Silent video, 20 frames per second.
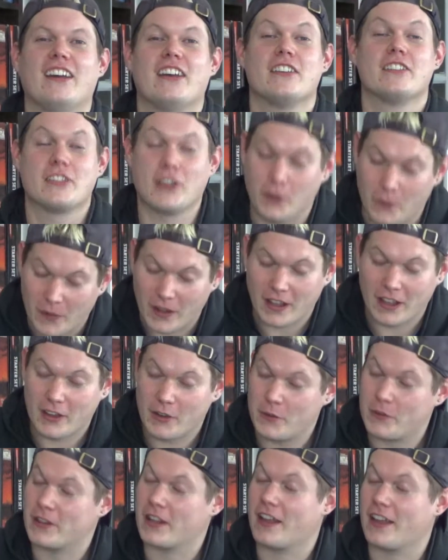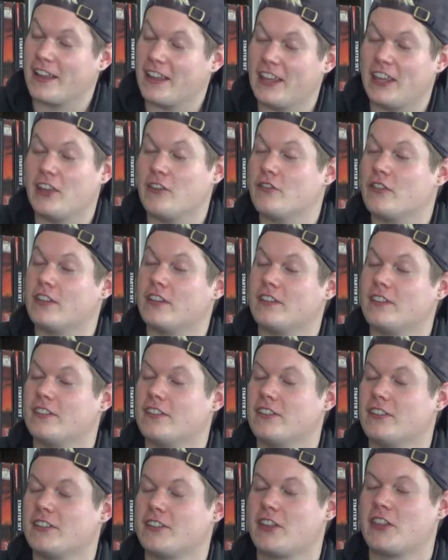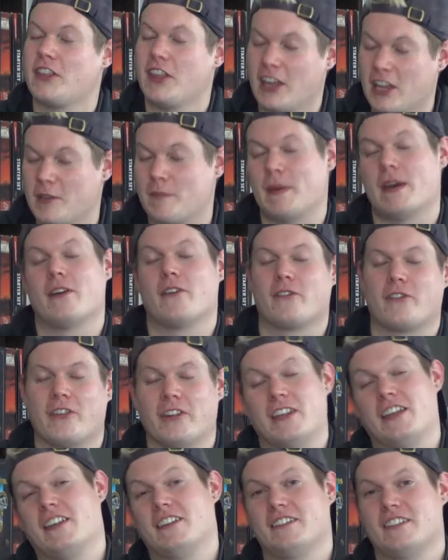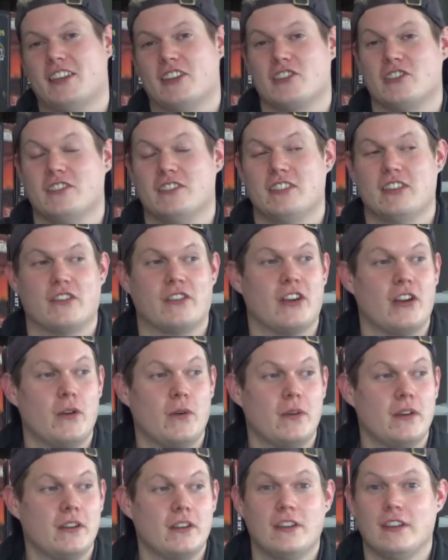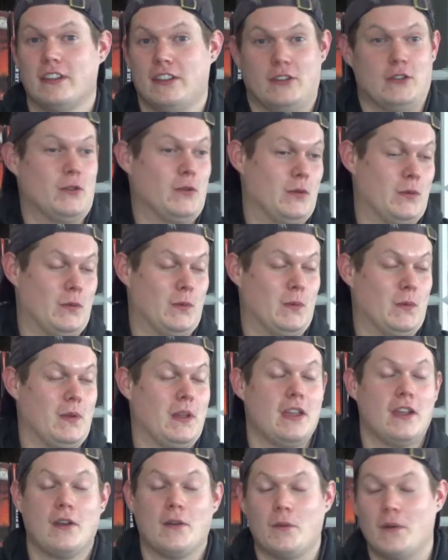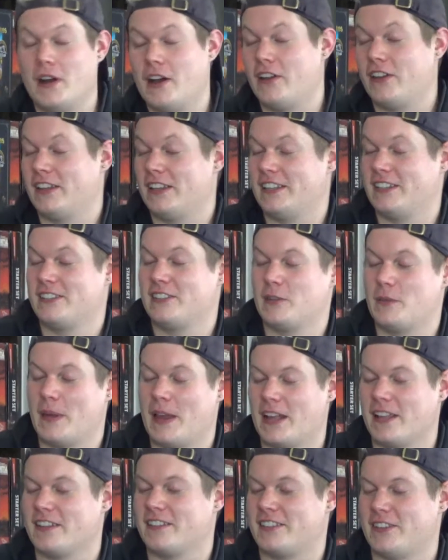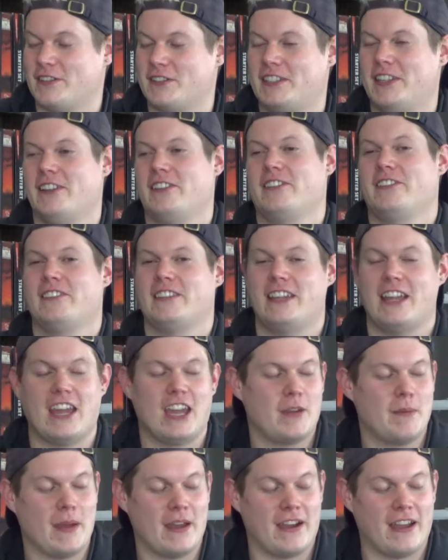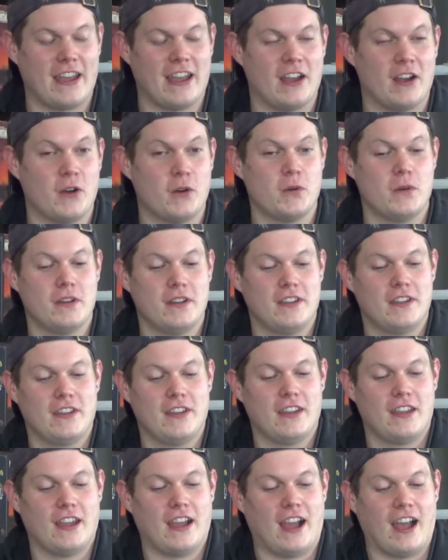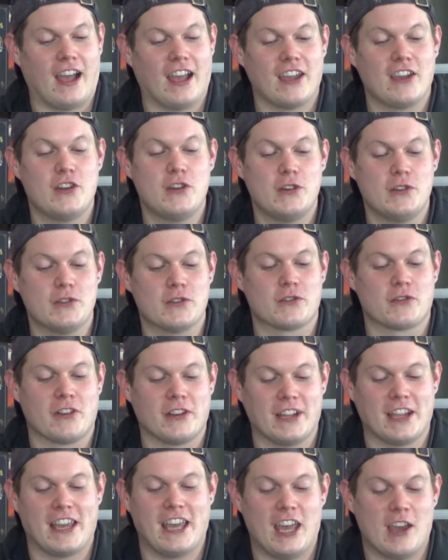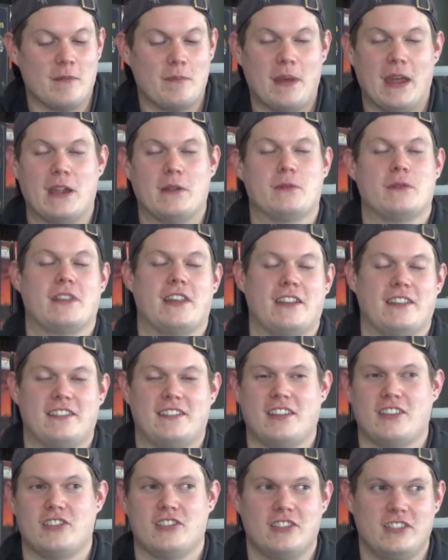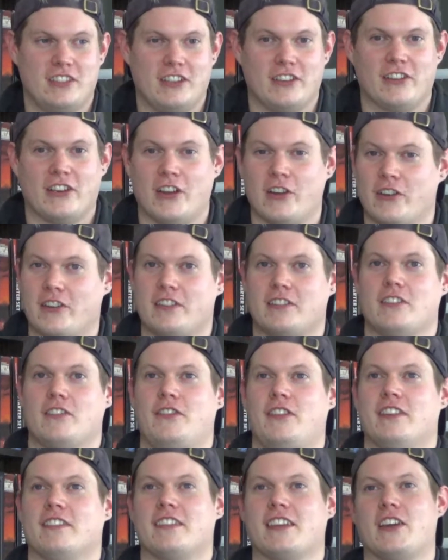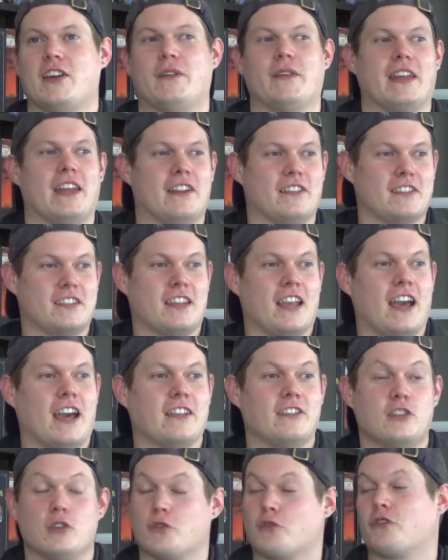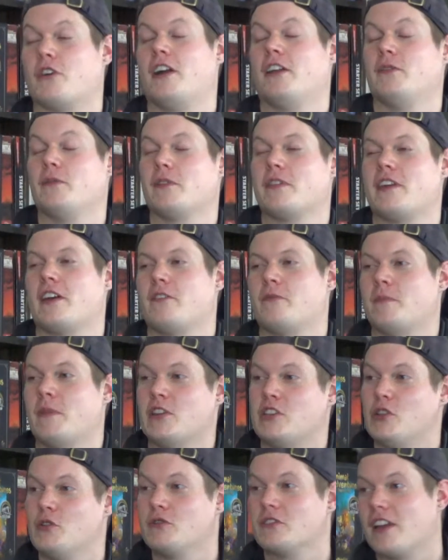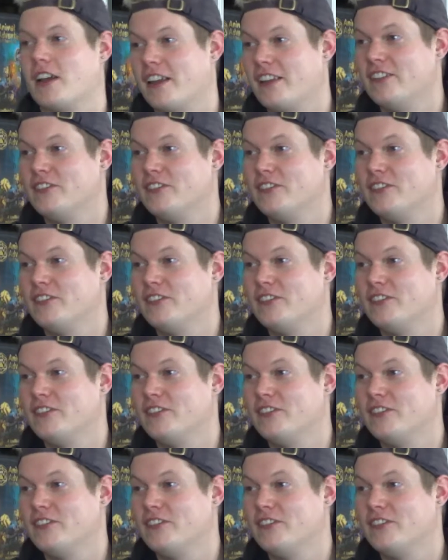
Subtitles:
So why would I even think about running a Session Zero? Well, to be honest, I was telling you today about how I couldn't run a campaign without a Session Zero because it feels like going outside to run without my shoes on.